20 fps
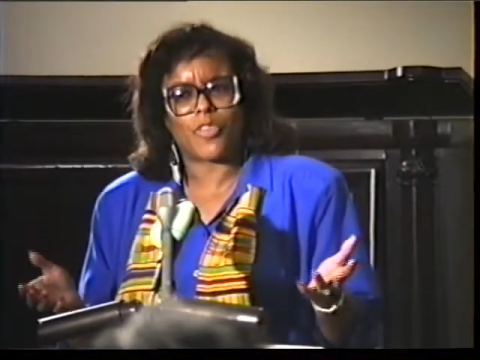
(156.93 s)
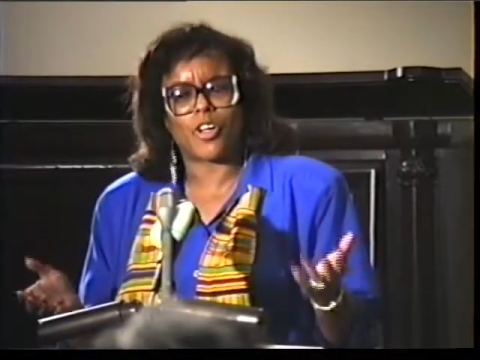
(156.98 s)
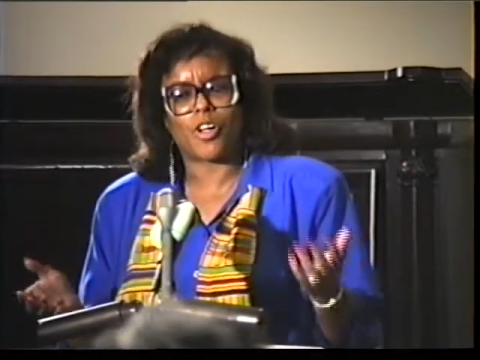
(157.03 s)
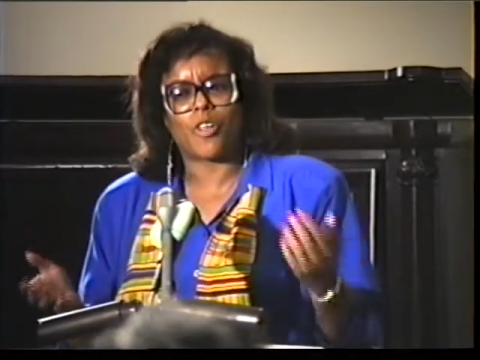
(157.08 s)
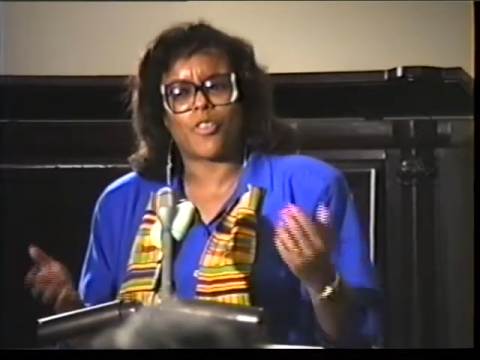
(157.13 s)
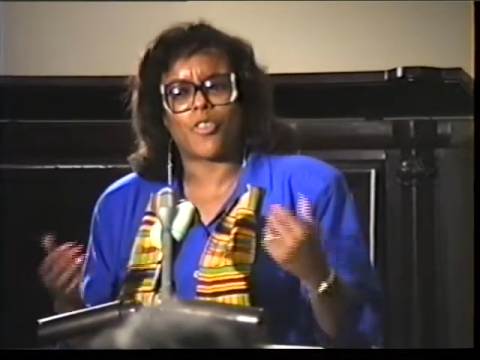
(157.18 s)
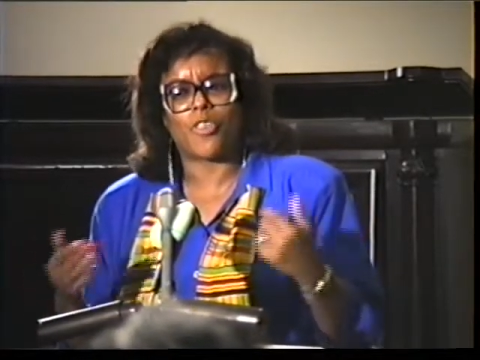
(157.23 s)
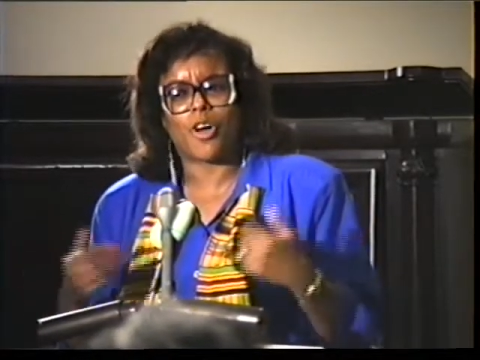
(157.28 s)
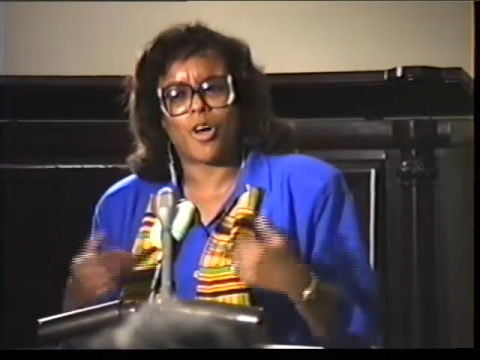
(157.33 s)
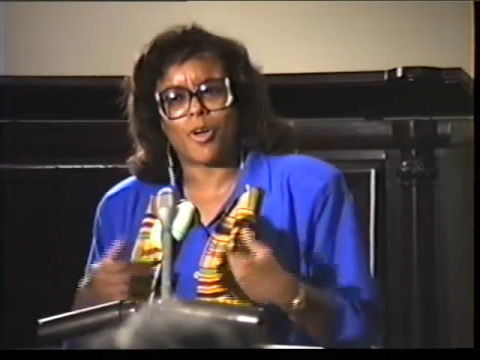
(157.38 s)
there
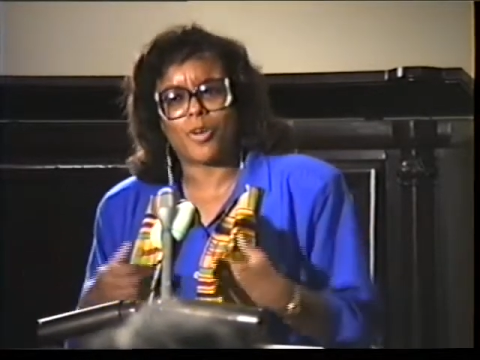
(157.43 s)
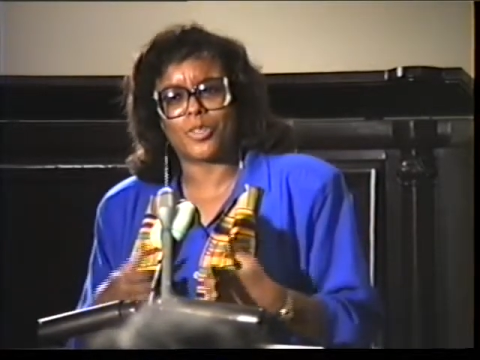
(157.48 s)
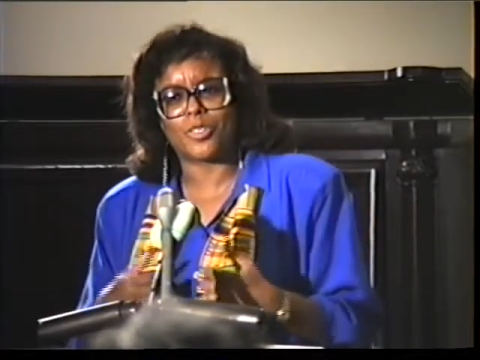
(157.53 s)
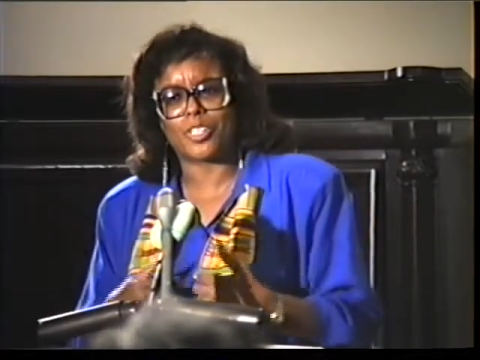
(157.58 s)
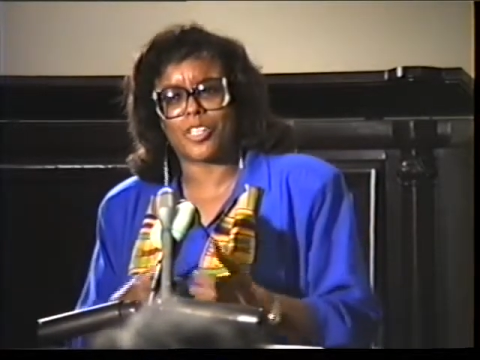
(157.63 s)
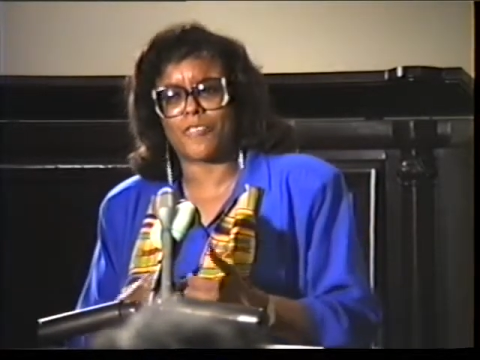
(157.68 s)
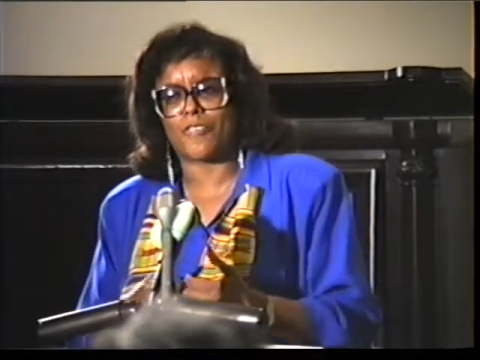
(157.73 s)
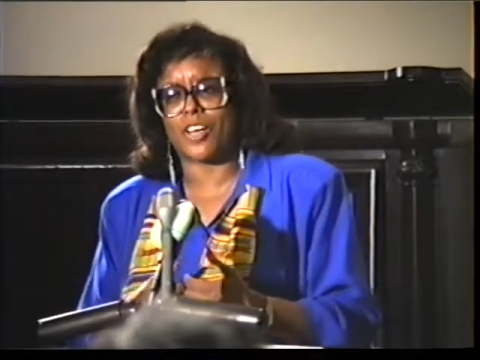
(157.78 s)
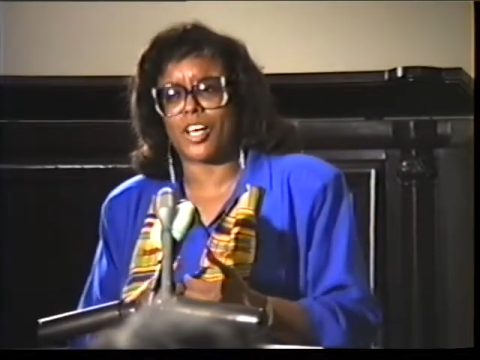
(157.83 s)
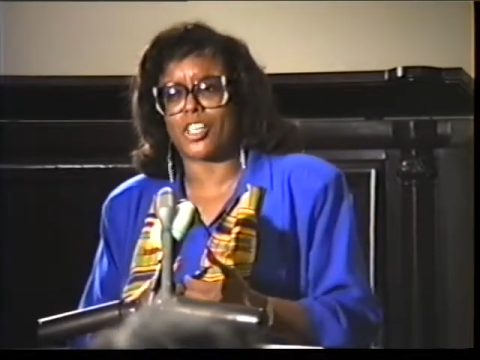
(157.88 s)
are
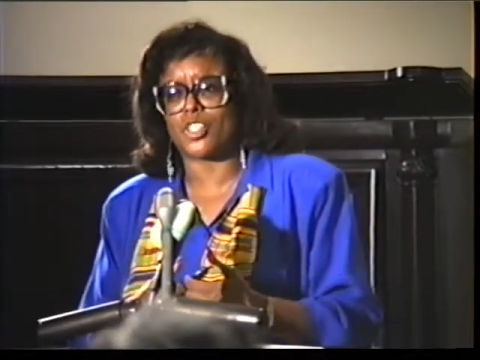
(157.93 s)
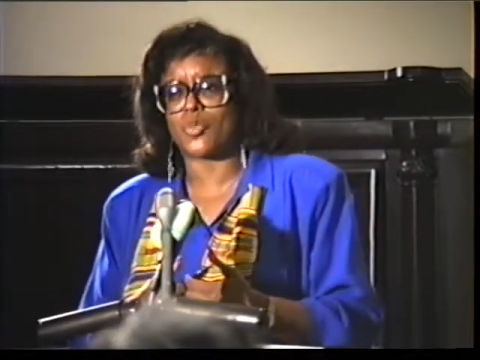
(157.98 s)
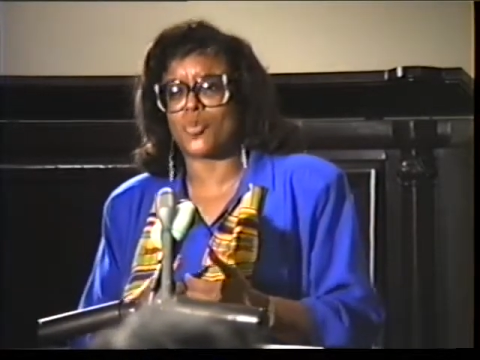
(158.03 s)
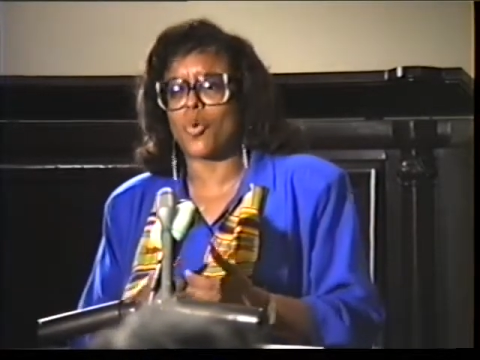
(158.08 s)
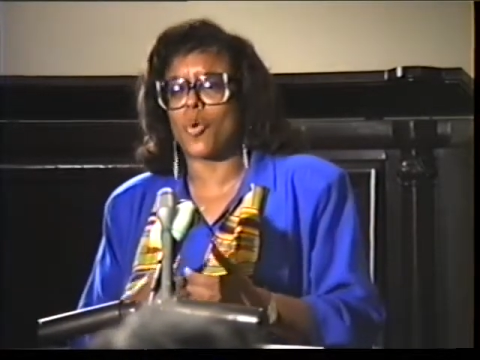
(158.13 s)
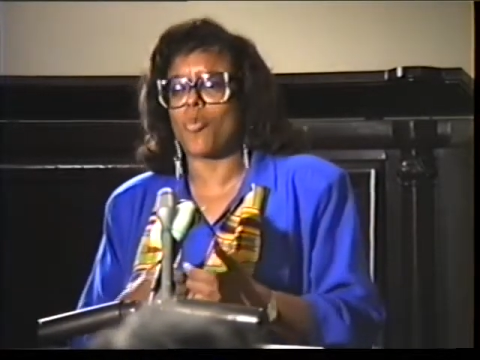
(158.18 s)
those of us,